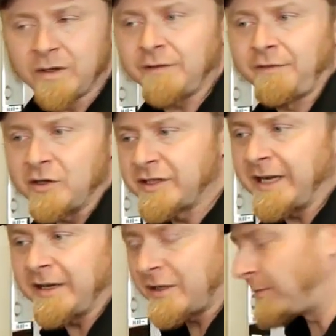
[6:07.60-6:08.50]
when you're first
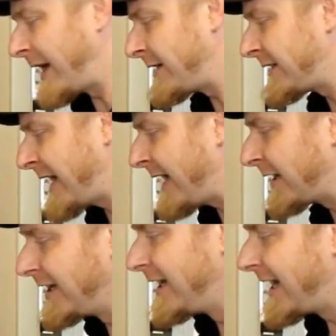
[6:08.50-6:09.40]
getting into the planted
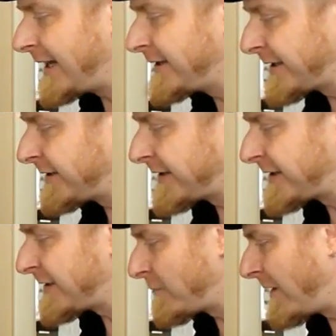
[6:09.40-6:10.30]
tank. And since this is